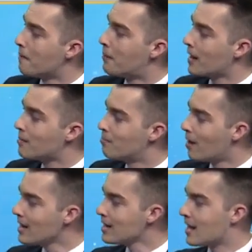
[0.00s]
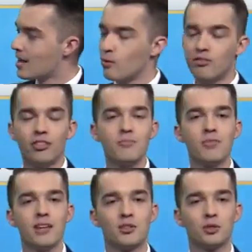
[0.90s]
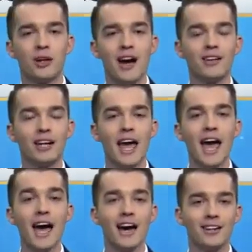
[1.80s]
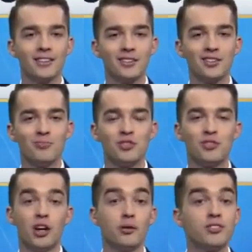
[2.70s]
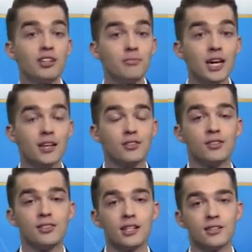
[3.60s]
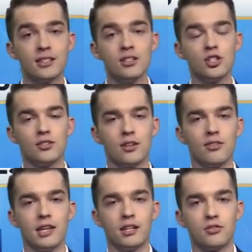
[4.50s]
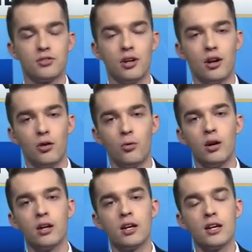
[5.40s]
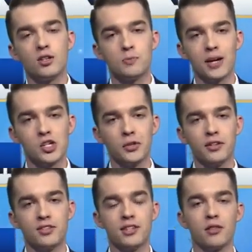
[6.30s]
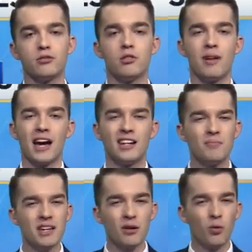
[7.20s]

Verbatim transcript: But on Monday, we flip things around and add some snow, in some cases 6 inches, I think, of snow, especially southern Vermont. It'll be